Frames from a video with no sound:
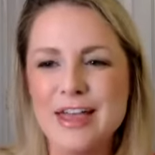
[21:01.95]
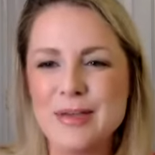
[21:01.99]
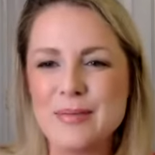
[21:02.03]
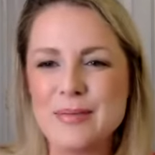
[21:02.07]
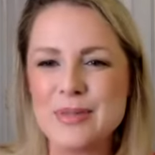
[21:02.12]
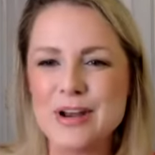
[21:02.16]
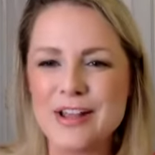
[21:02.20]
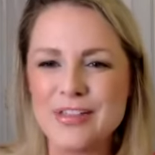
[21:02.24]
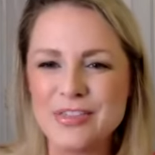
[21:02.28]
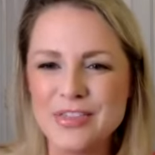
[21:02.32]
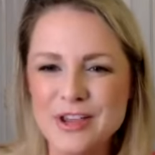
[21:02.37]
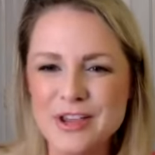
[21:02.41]

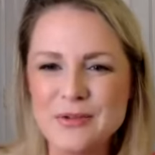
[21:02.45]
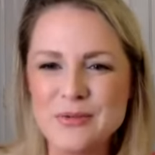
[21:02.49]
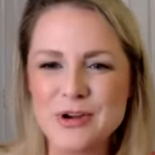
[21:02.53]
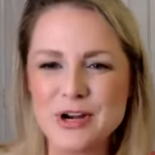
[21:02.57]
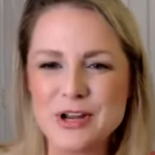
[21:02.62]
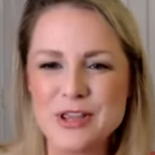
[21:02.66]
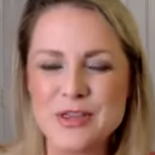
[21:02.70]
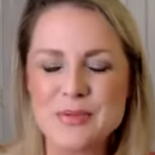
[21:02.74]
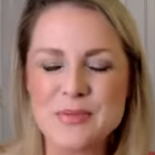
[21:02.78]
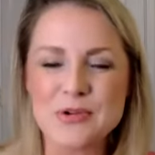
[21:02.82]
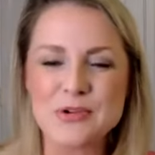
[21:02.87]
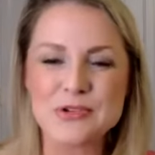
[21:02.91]
But I think one
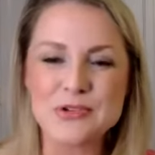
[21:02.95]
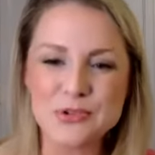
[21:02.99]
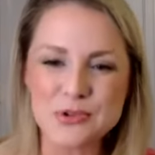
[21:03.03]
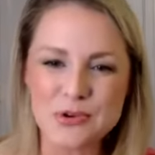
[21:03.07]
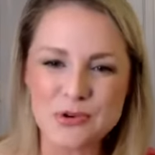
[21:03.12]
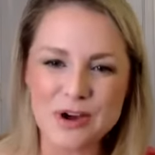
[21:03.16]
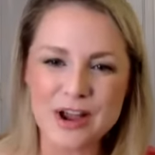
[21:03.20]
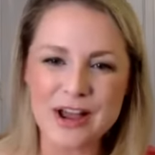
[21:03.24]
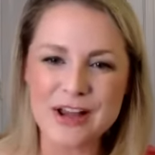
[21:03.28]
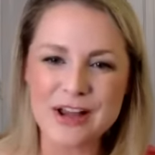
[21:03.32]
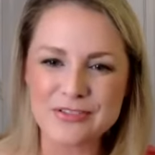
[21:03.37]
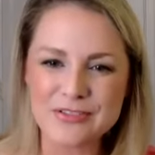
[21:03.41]
of the most
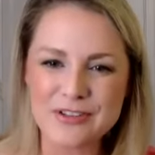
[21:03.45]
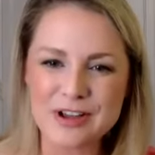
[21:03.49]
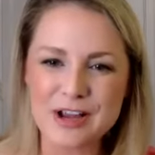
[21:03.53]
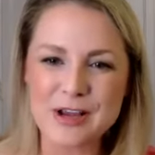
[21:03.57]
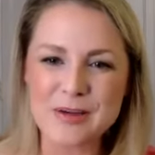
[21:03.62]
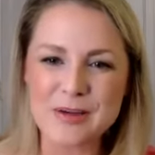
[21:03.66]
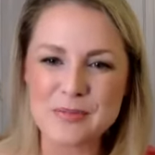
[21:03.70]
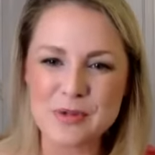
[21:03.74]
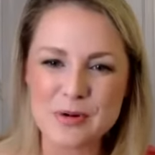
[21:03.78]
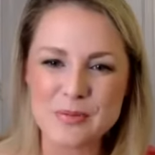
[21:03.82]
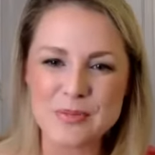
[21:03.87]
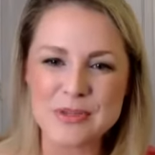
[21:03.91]

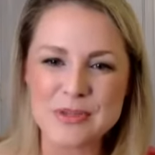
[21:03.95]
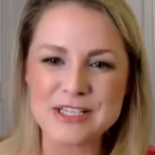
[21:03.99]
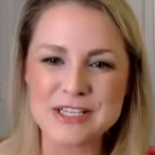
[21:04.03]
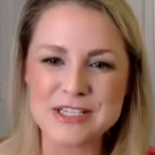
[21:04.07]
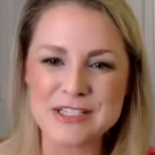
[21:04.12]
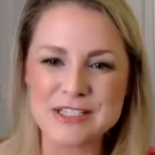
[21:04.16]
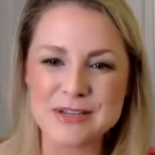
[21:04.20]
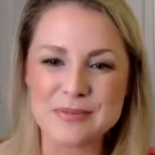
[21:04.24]
gratifying moments as a